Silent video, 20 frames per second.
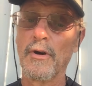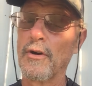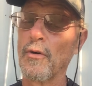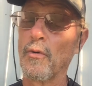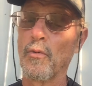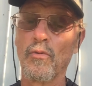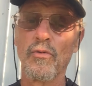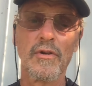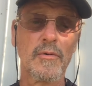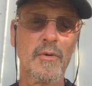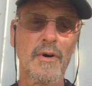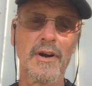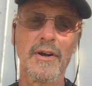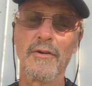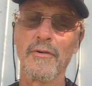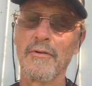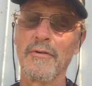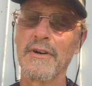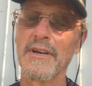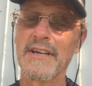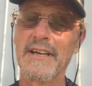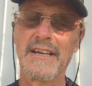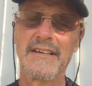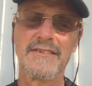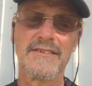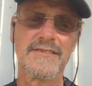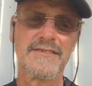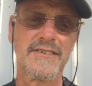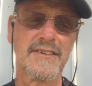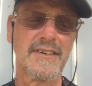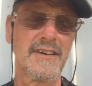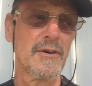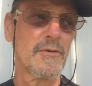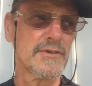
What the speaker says: I don't really want to go into Kansas City.